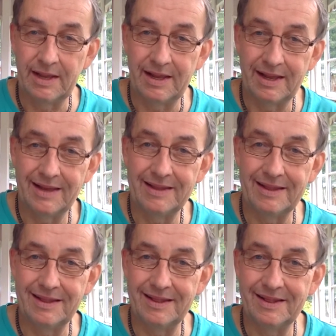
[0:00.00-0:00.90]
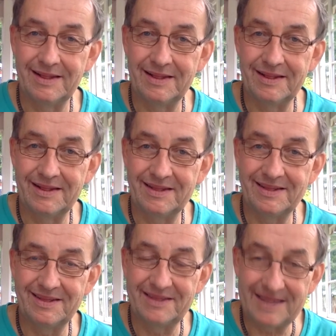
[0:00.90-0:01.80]
Uh,
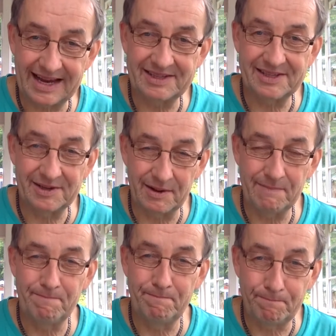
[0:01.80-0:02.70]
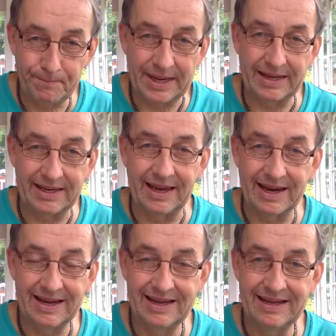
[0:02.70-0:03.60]
that's a
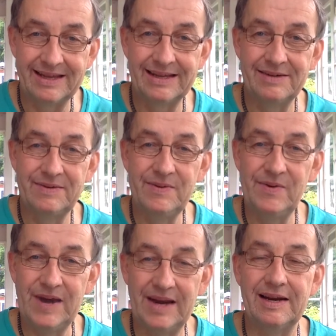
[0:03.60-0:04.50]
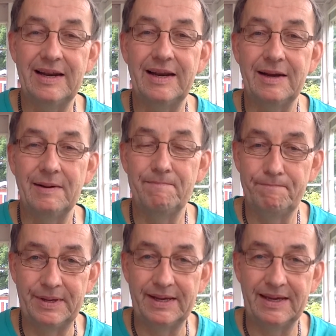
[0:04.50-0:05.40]
biggie, really a
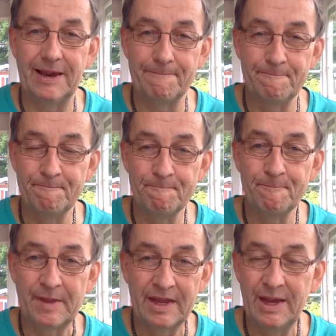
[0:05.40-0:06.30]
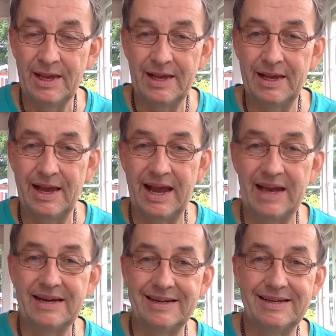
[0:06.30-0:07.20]
biggie.
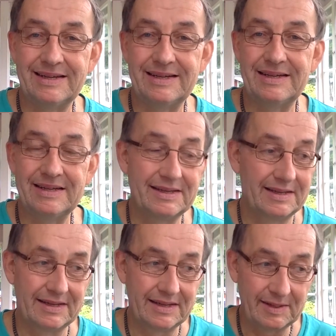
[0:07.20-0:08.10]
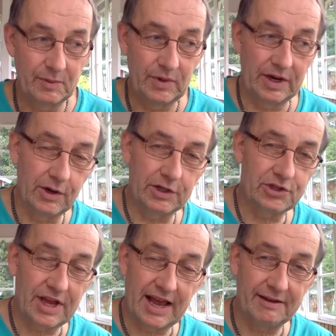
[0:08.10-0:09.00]
And we
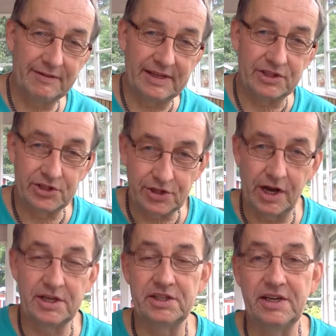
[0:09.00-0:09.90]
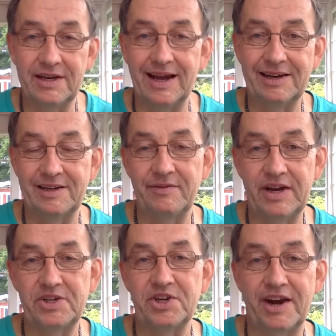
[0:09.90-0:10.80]
also have this star seed
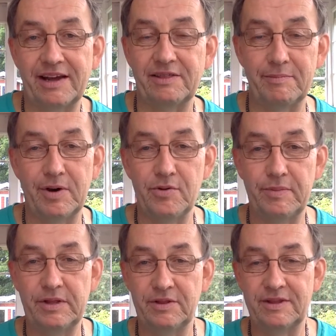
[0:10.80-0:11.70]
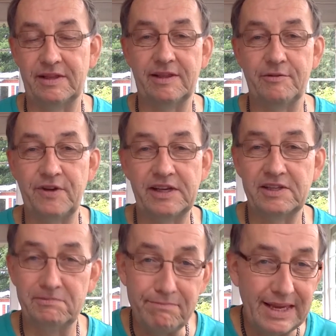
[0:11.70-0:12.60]
activation at the moment that
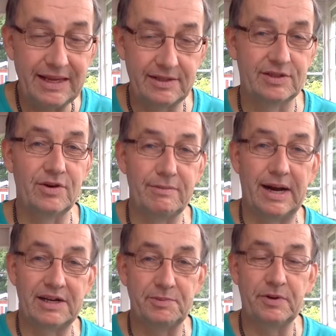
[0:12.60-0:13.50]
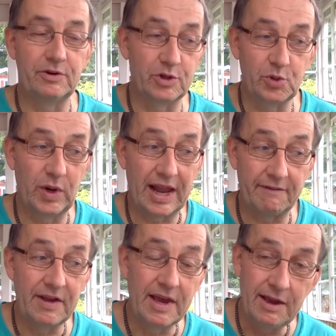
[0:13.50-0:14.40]
affect me so much because we have